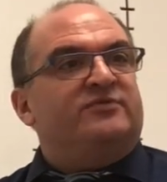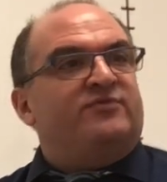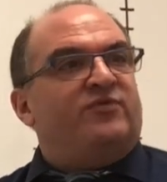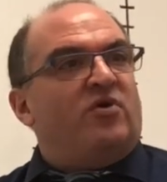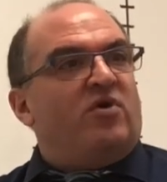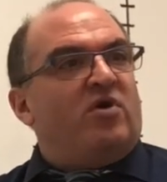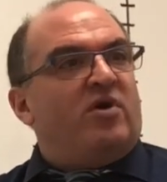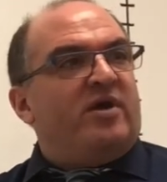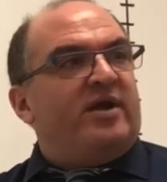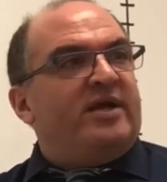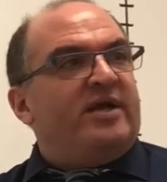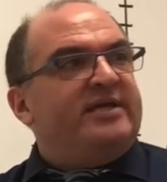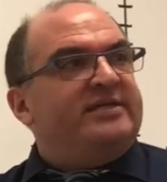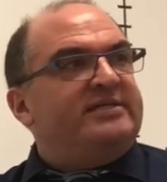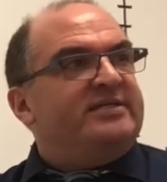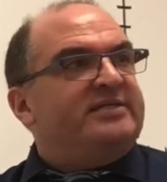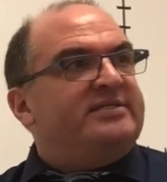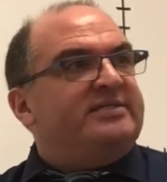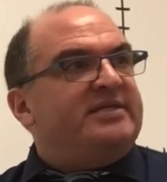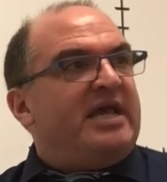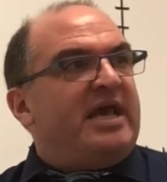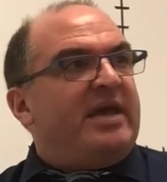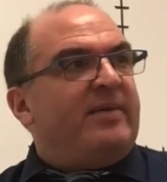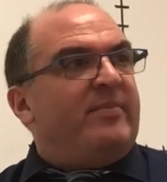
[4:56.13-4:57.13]
4 is the
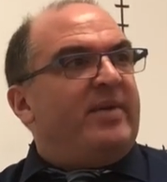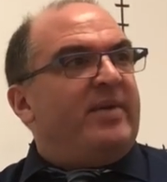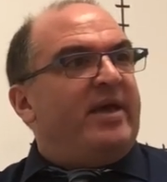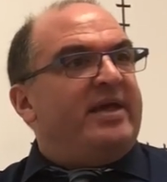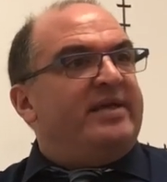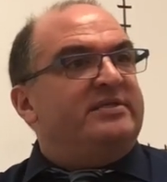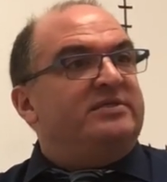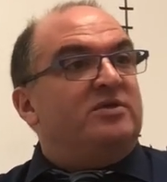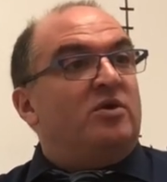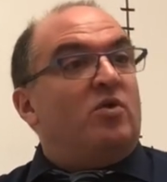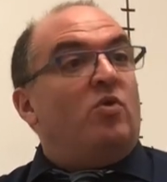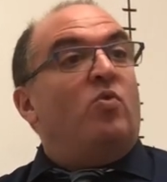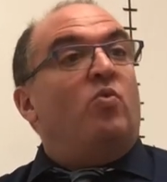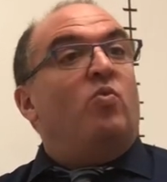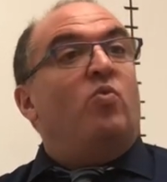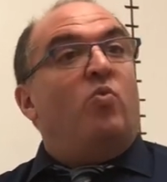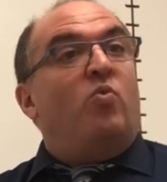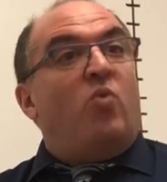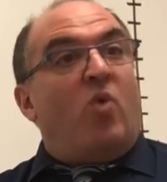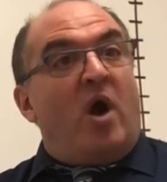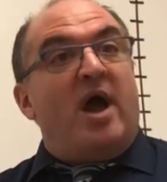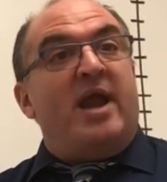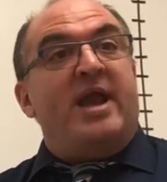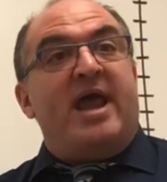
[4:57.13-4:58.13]
same as
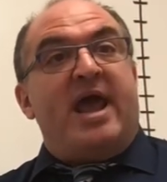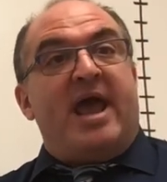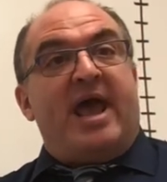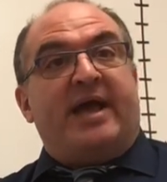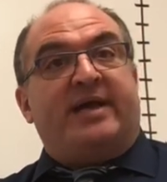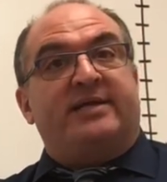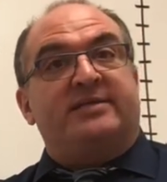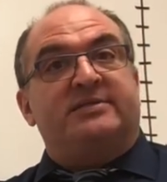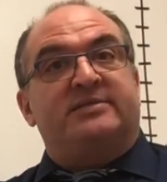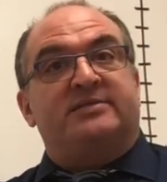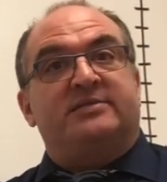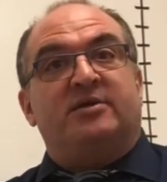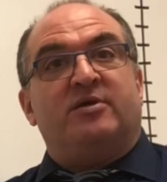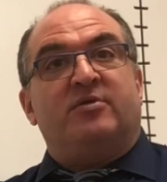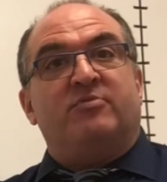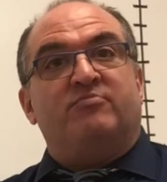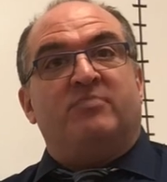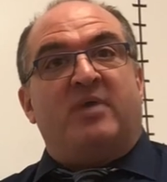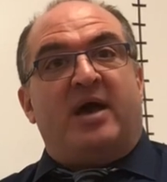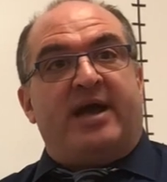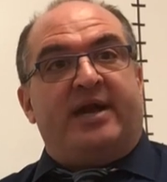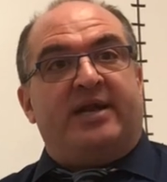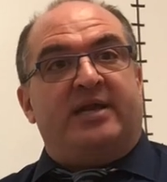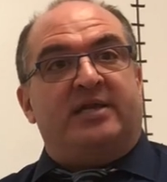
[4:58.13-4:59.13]
1x
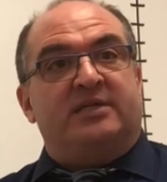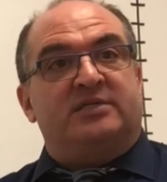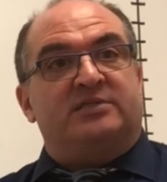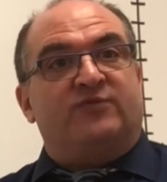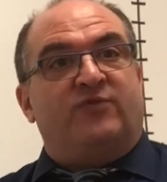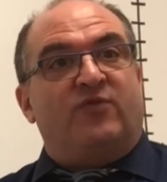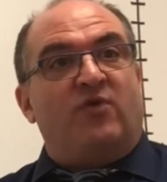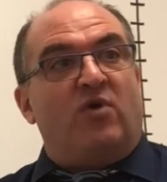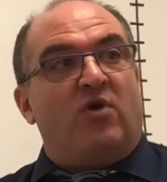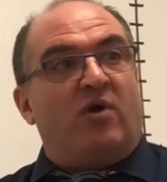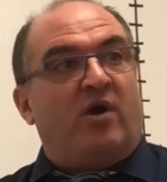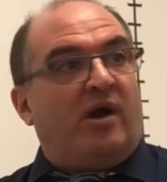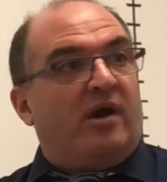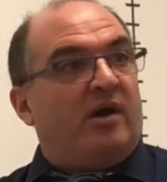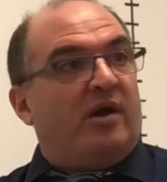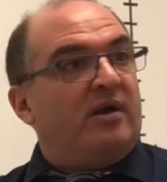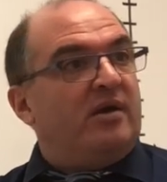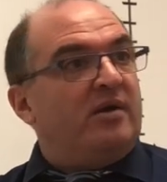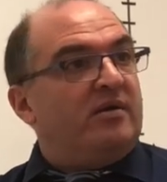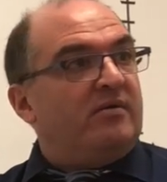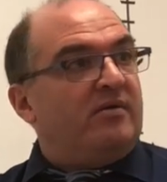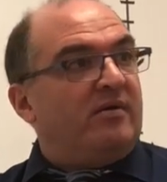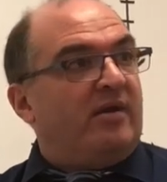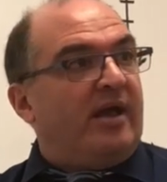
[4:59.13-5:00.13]
minus 4?
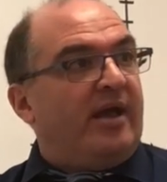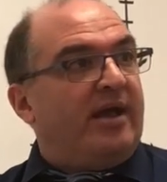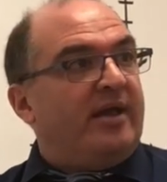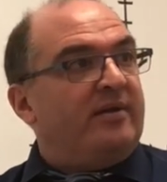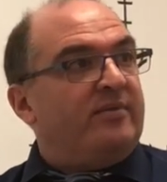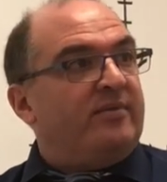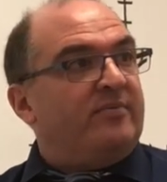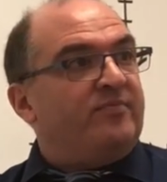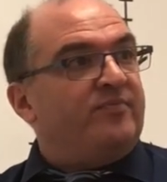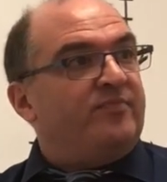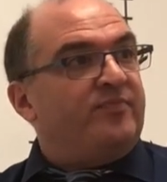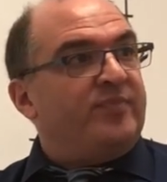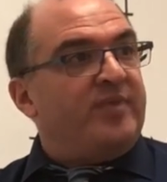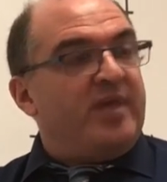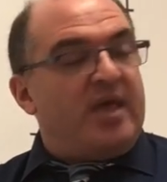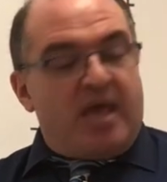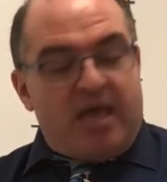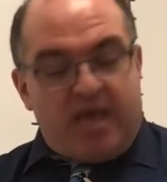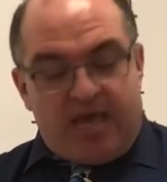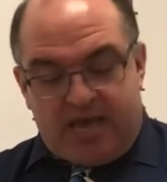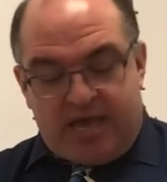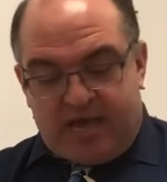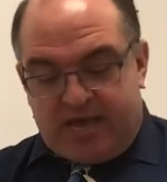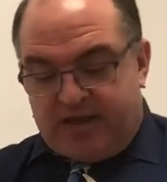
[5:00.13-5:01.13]
right?
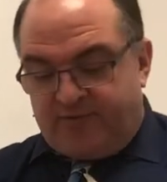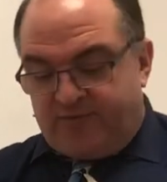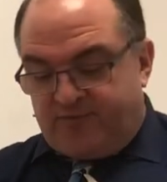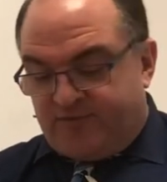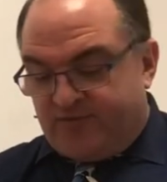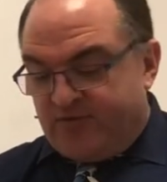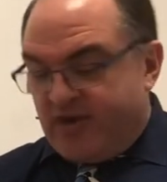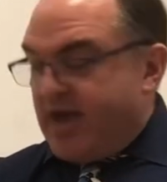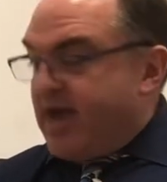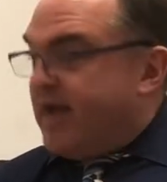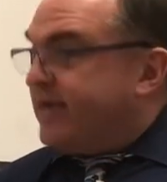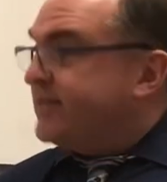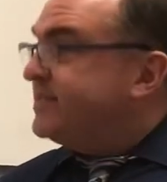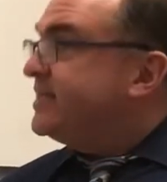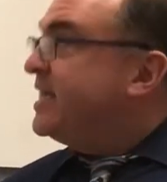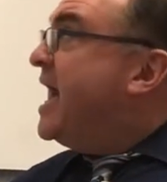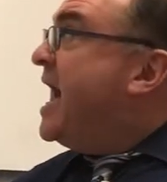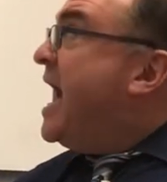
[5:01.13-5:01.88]
In fact,